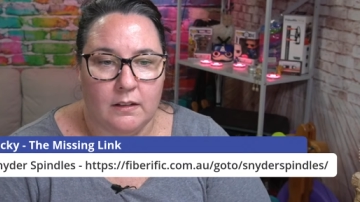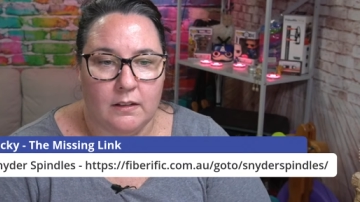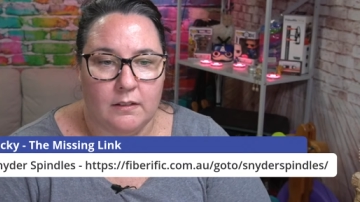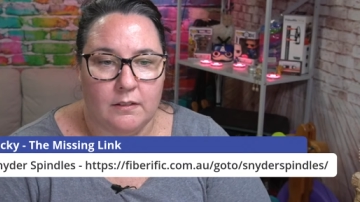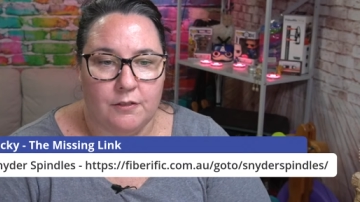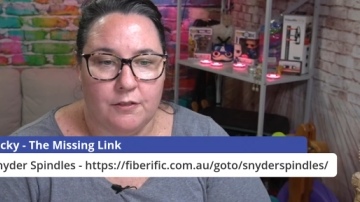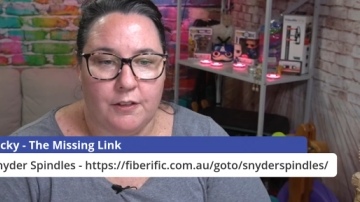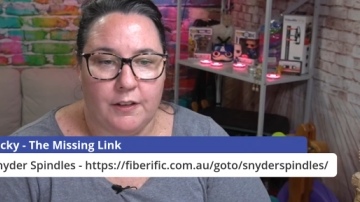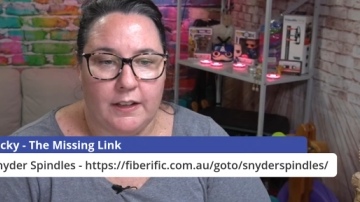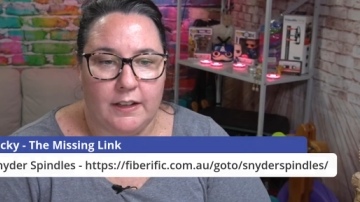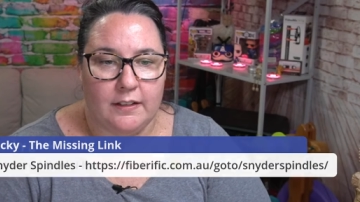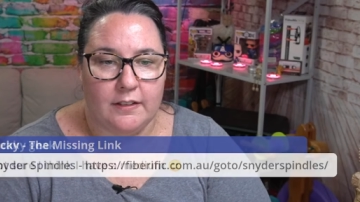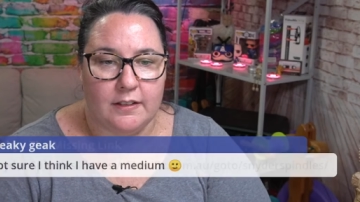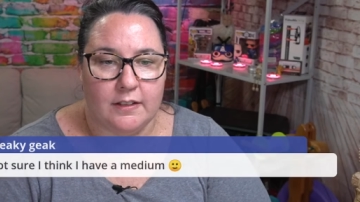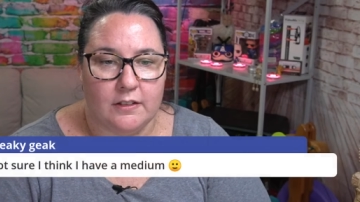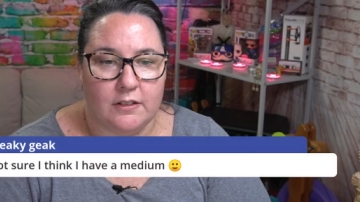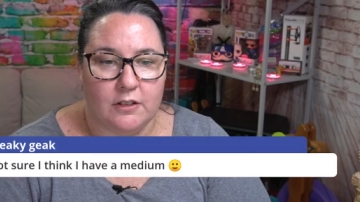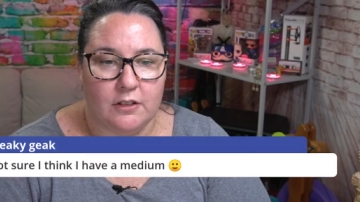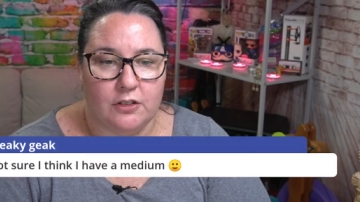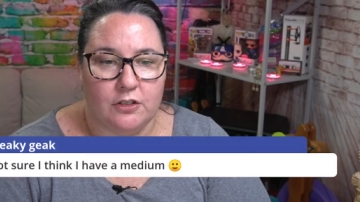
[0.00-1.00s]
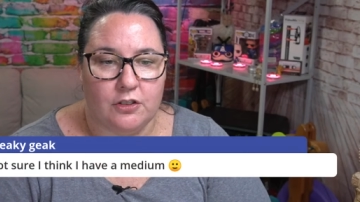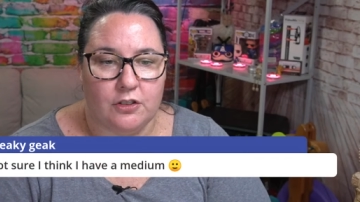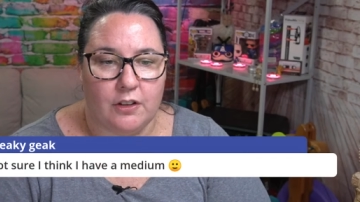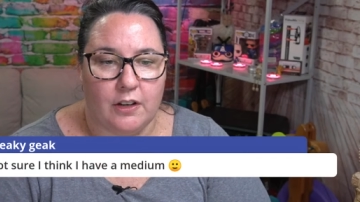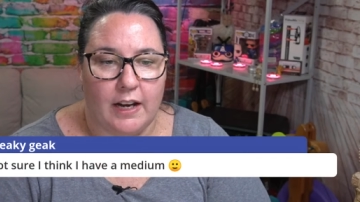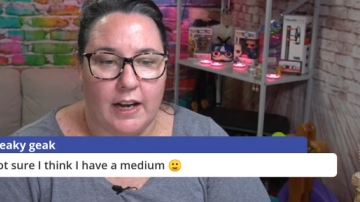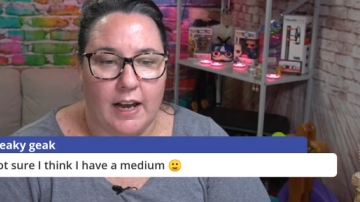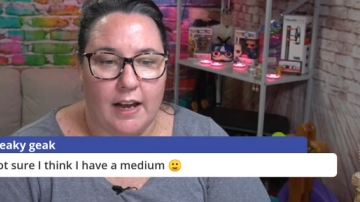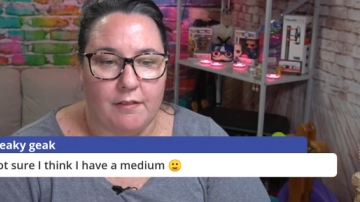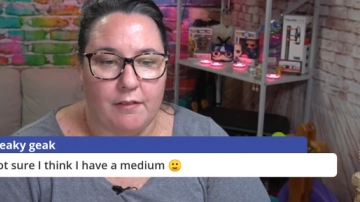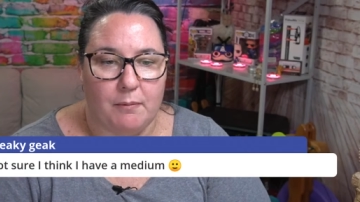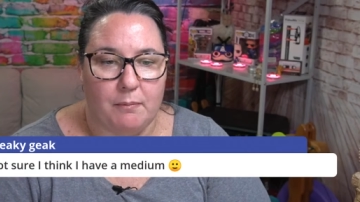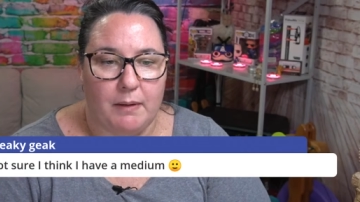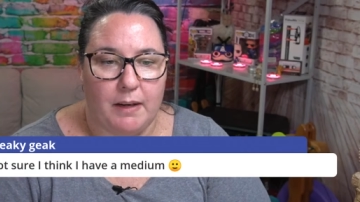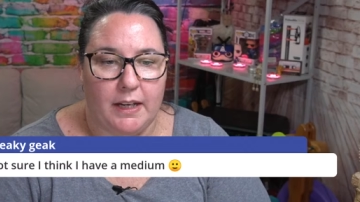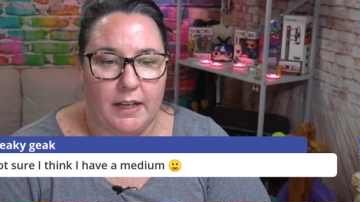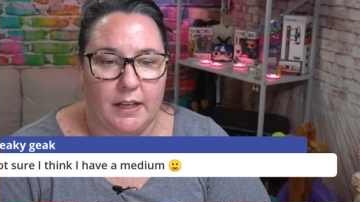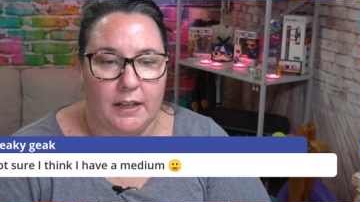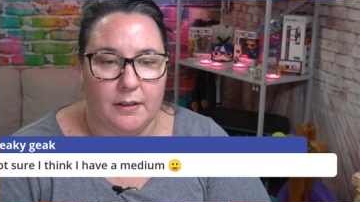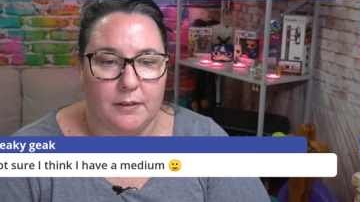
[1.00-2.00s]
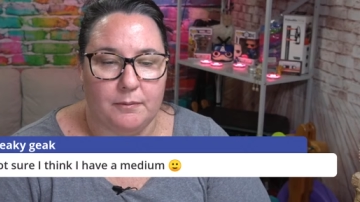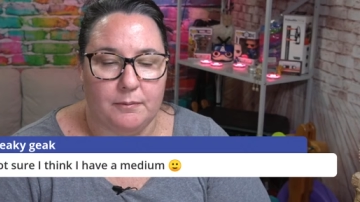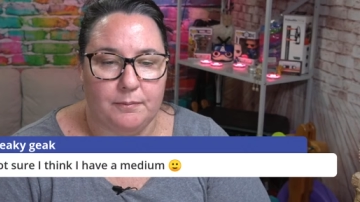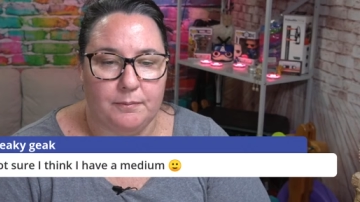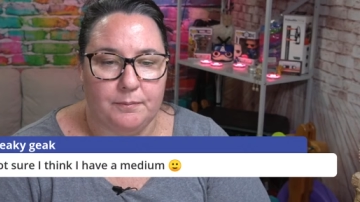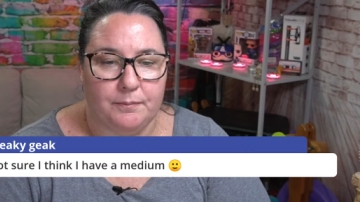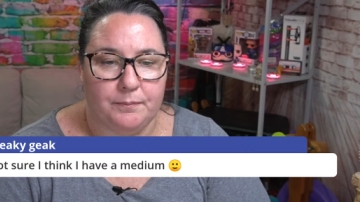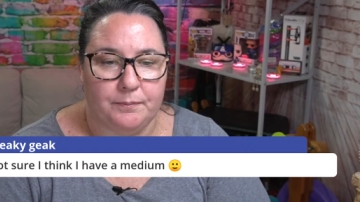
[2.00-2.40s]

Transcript: Freaky says, not sure I have a medium.